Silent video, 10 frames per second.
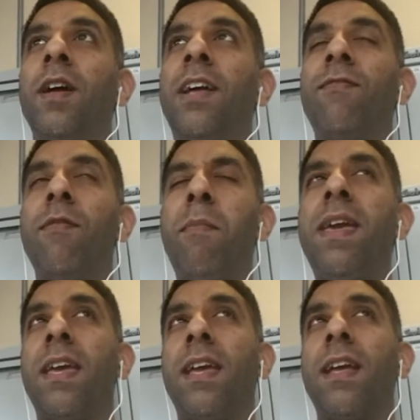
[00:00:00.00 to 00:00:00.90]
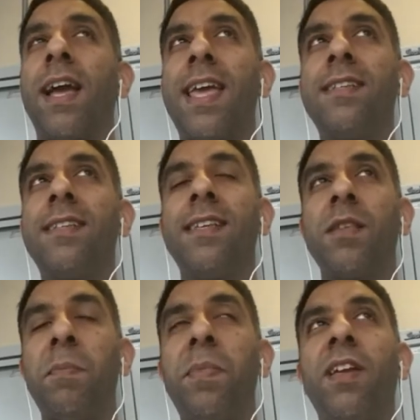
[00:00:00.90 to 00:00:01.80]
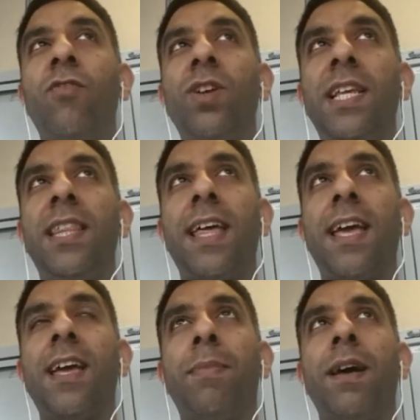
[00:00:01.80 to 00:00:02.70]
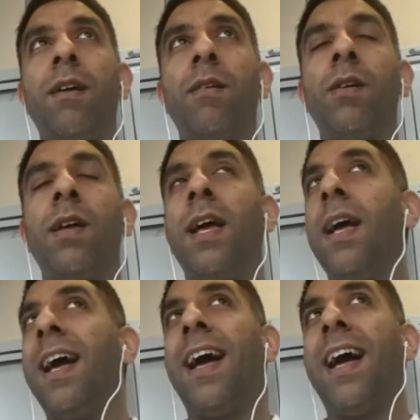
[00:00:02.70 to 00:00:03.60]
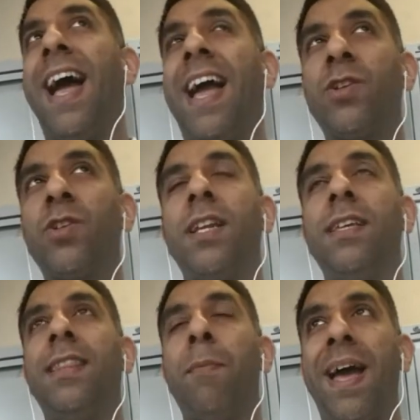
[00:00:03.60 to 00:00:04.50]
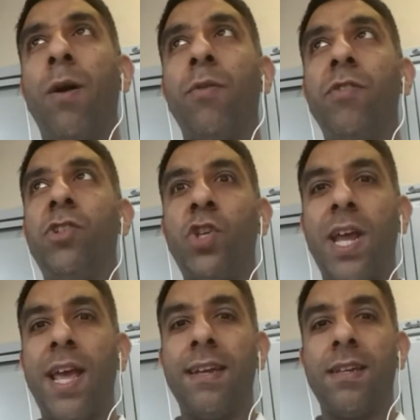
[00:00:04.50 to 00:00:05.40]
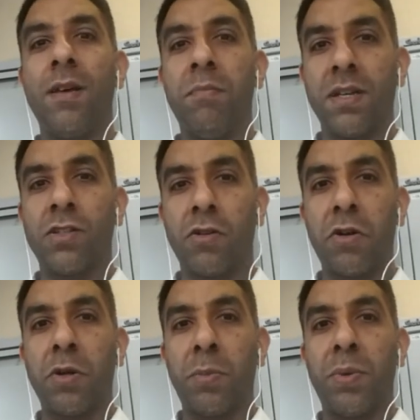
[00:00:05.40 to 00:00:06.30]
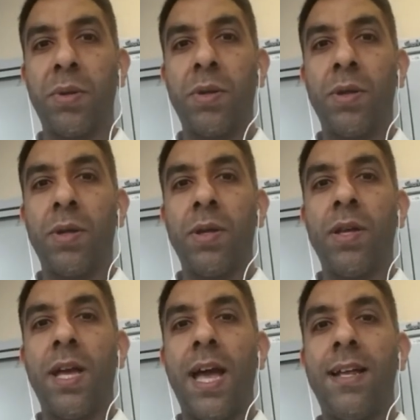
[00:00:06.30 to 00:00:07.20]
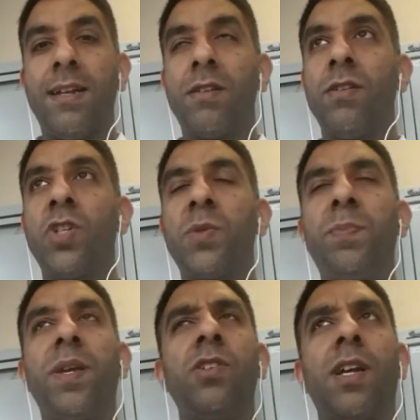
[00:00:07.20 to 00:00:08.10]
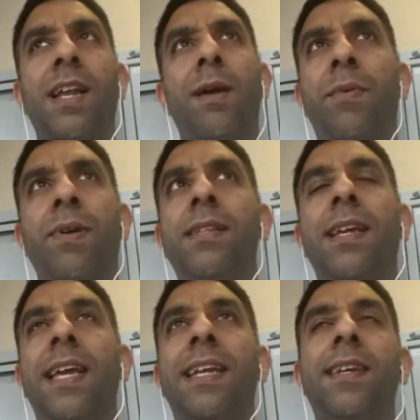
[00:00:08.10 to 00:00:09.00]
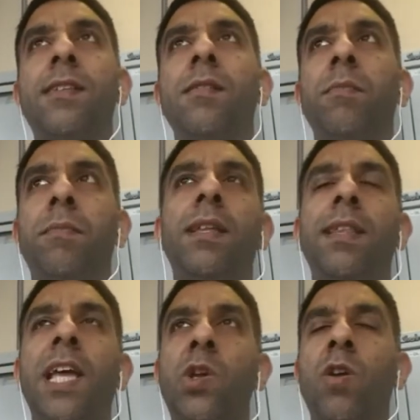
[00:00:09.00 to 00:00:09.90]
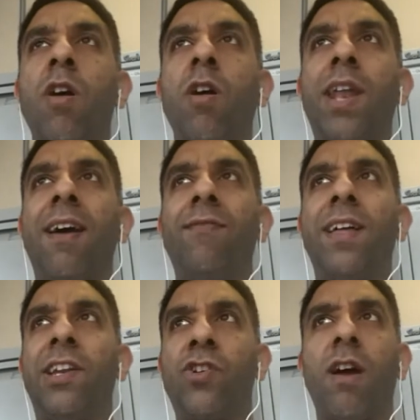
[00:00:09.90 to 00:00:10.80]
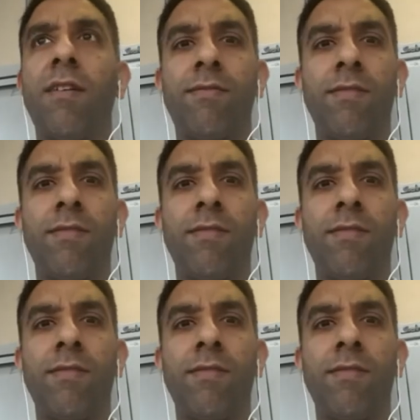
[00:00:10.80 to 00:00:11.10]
for me, I guess there's something really there about actually that power is shared amongst a group, and just because you're collaborating, it doesn't mean that you can't have that drive.